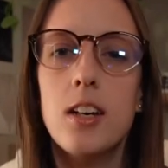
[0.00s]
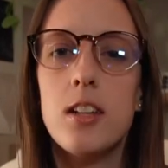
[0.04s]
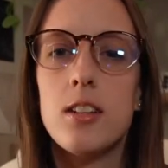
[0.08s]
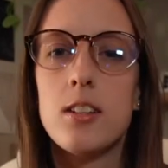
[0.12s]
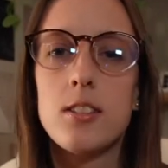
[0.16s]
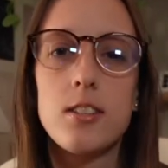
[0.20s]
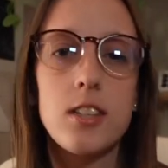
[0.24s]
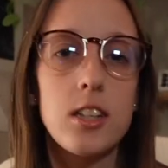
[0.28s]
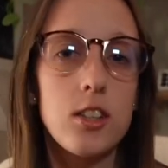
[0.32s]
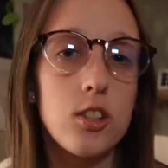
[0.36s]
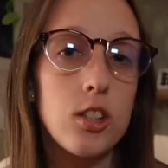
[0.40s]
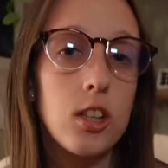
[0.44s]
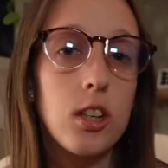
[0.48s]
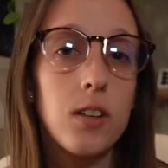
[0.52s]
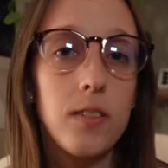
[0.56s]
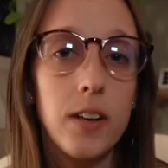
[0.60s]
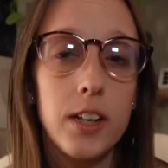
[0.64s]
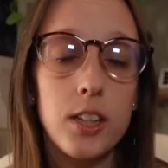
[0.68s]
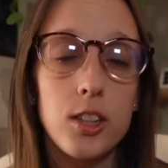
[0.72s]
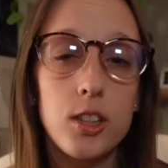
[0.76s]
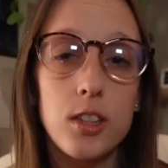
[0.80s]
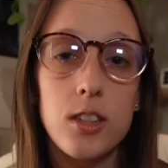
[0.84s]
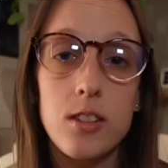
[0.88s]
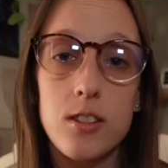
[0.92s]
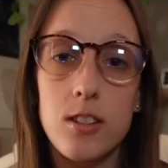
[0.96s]
the 6th
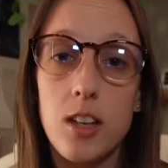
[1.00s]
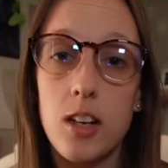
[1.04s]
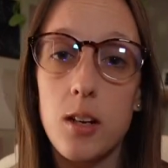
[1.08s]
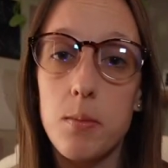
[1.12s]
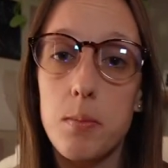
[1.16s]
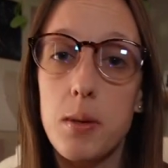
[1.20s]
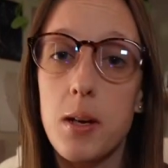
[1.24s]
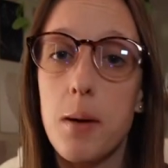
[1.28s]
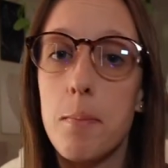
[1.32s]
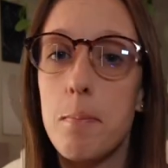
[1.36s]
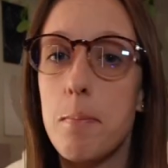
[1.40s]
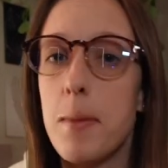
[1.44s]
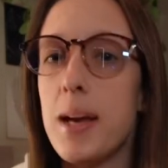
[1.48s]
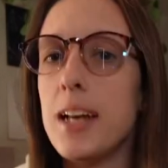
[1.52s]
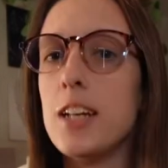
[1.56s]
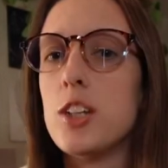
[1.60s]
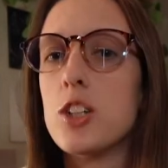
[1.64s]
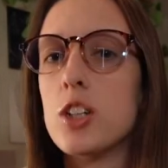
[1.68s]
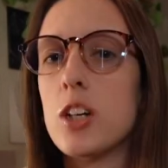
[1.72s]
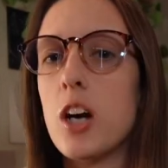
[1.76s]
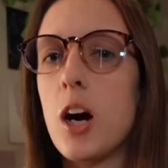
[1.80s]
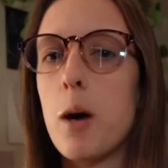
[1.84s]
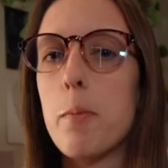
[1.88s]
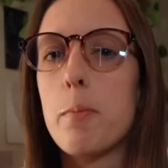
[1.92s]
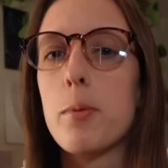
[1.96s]
generation is going to be a
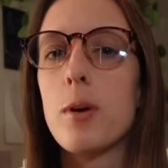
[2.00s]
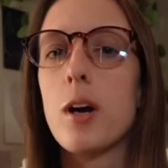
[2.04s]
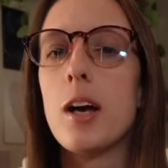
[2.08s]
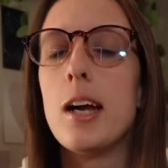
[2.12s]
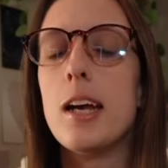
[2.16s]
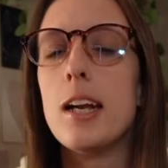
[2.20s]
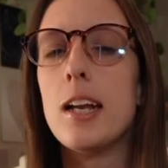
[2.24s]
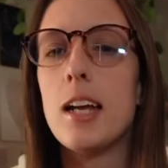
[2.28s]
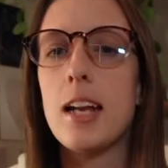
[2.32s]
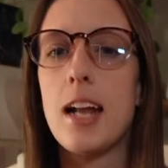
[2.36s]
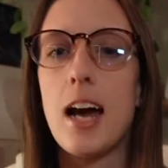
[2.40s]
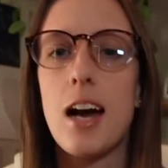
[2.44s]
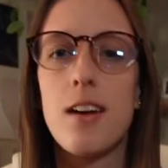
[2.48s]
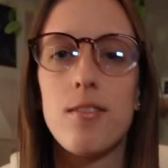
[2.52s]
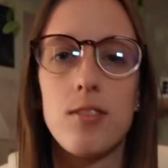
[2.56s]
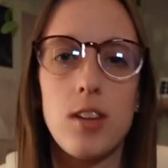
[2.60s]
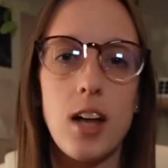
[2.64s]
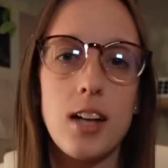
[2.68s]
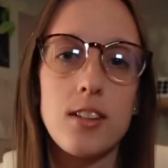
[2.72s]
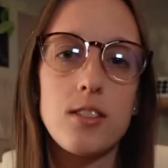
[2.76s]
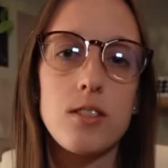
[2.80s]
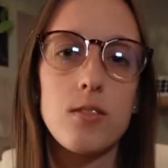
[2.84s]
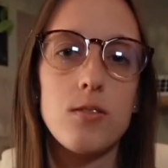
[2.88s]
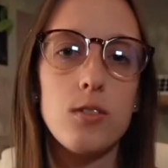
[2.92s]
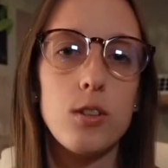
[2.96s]
major upgrade and have
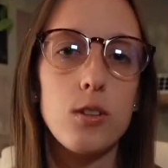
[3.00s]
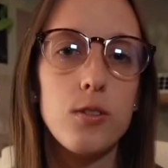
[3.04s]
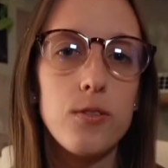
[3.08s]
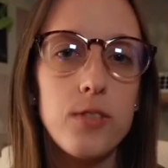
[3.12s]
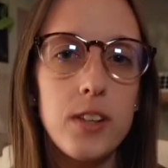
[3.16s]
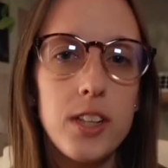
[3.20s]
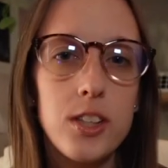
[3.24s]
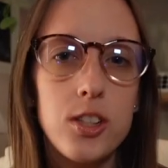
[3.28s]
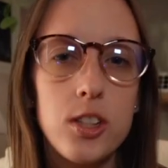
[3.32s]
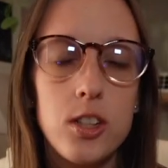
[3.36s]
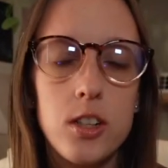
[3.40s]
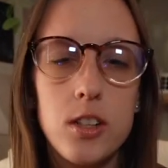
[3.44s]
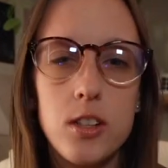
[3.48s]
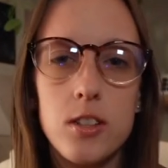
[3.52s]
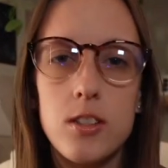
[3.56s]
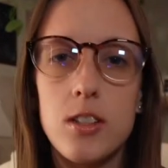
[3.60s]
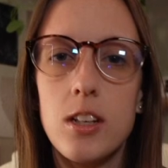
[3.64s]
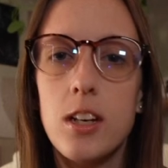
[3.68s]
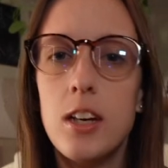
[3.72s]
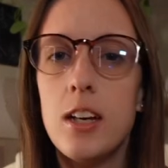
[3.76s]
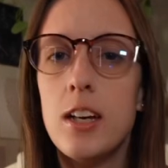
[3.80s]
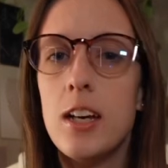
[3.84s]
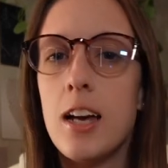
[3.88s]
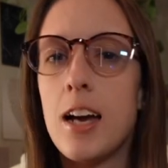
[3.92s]
lots of new features.